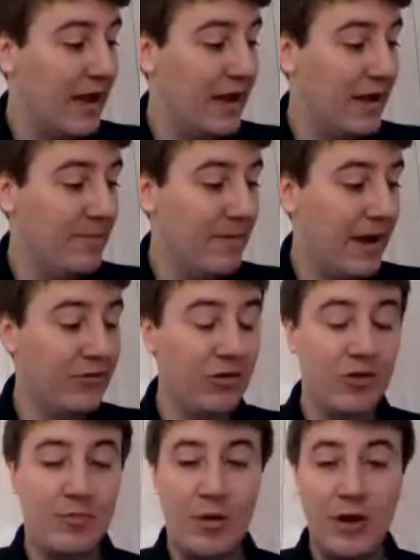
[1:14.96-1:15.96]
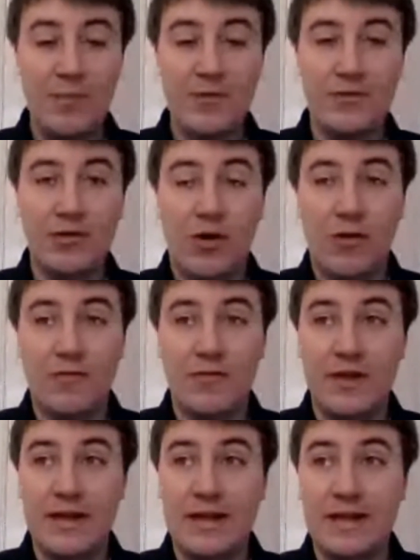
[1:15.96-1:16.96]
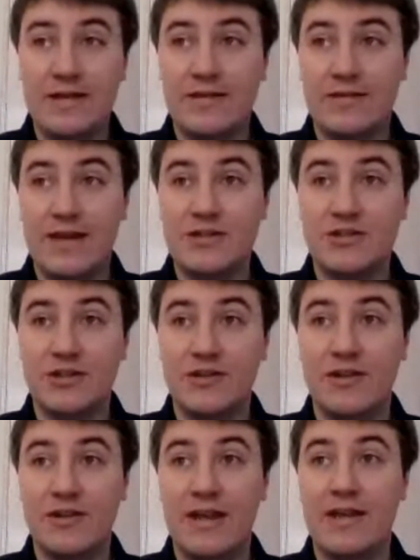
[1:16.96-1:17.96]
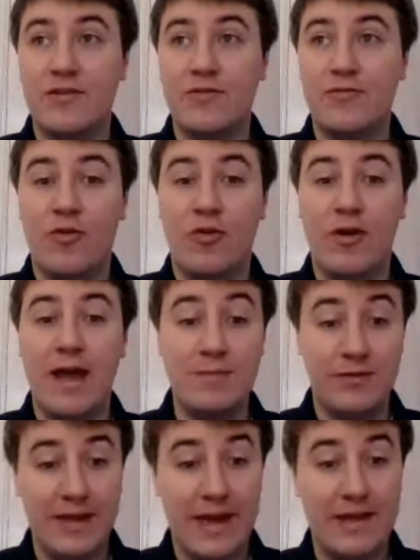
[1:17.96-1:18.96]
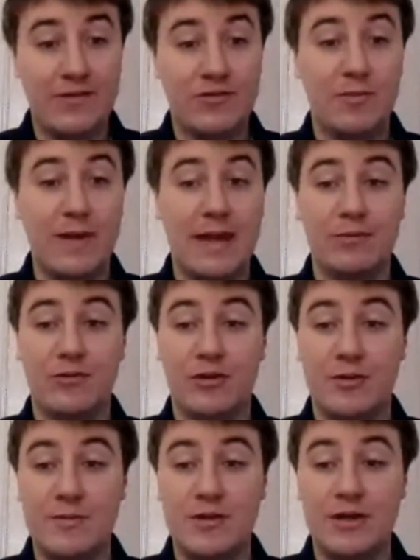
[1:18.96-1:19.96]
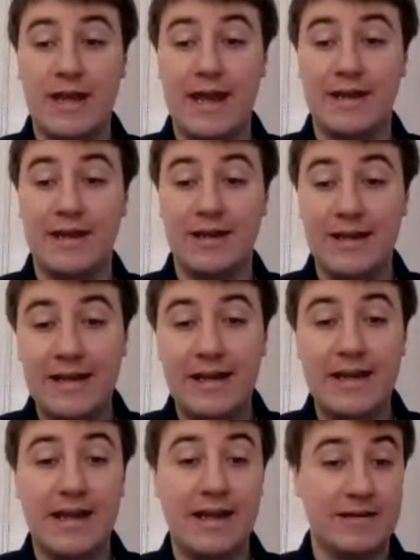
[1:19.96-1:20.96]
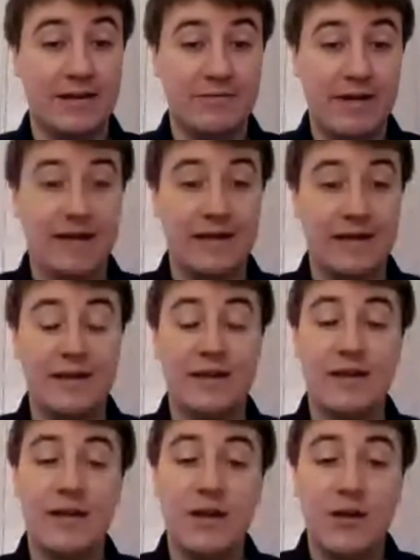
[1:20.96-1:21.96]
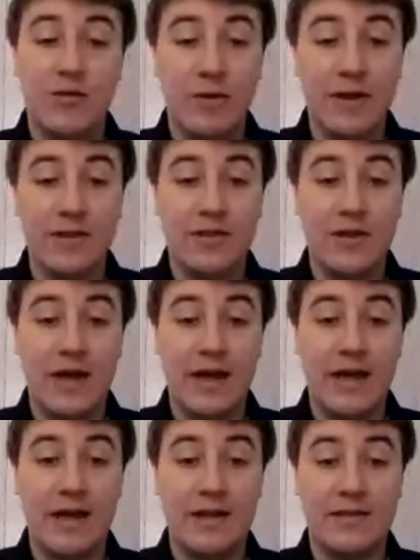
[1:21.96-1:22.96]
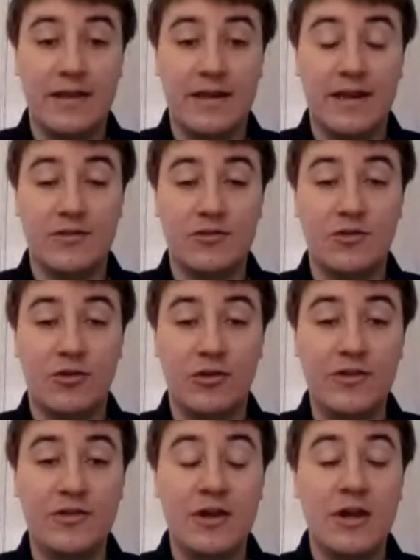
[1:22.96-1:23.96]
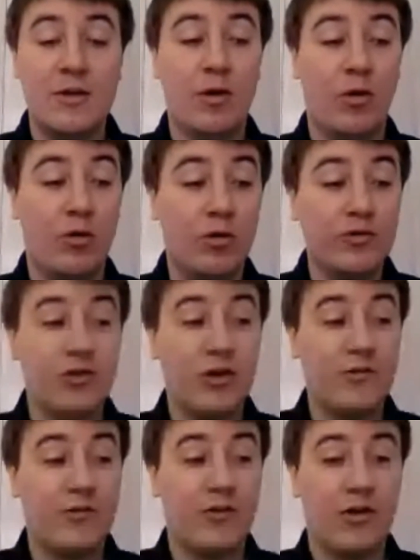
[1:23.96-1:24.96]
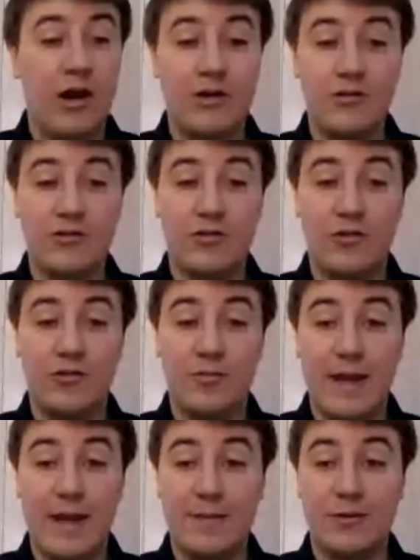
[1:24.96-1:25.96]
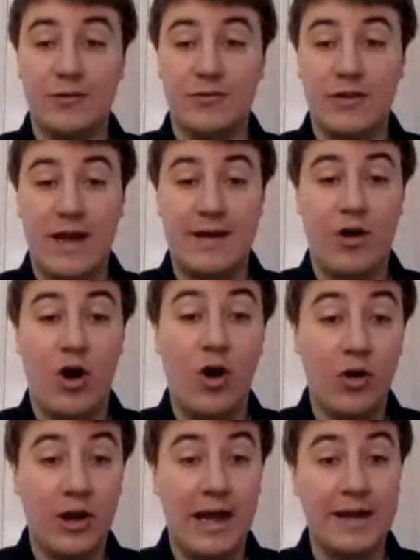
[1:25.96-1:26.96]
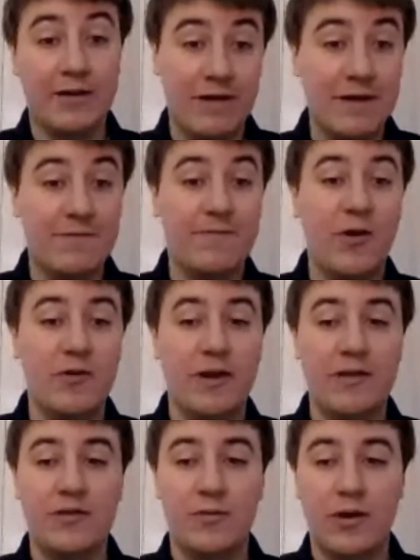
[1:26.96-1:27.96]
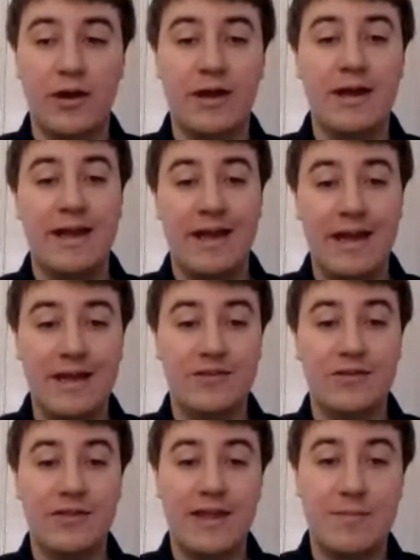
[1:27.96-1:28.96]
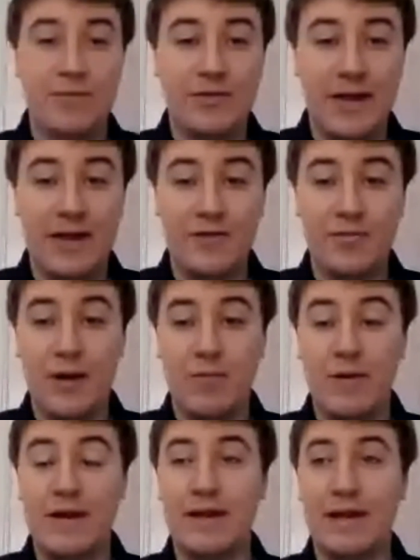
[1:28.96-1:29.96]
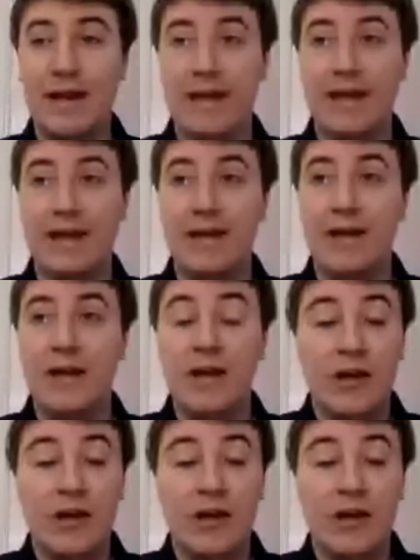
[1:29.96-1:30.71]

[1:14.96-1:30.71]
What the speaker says: And so the purpose of these sessions is for MCS to be able to communicate clearly and directly with the installers, but also for our installers to be able to have a hotline, a red phone as it were, into the MCS where we can hear